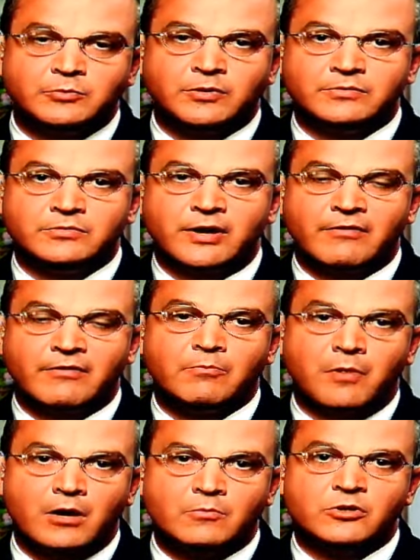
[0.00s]
when Trayvon
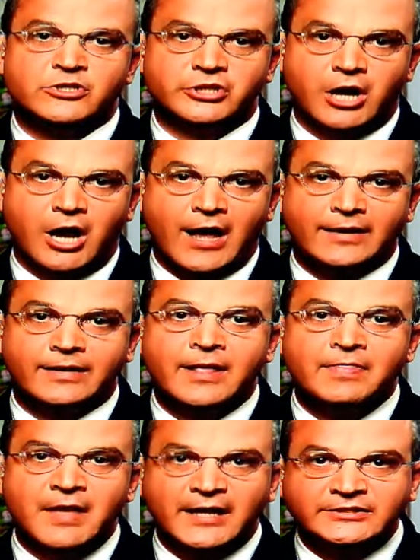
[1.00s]
Martin was shot.
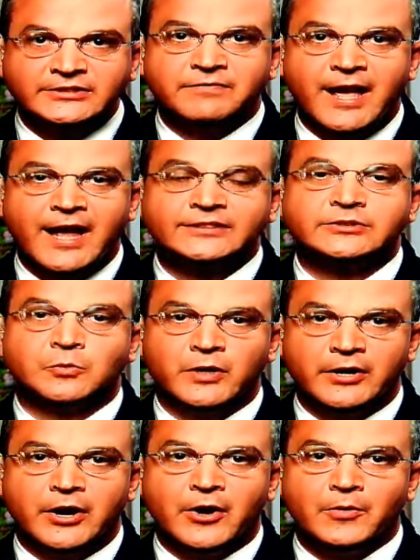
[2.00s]
That's the facts that we
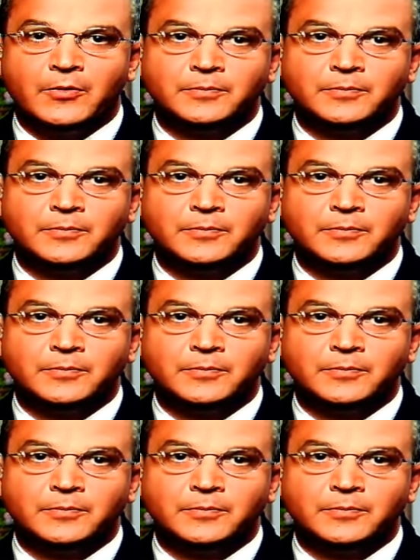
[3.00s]
know.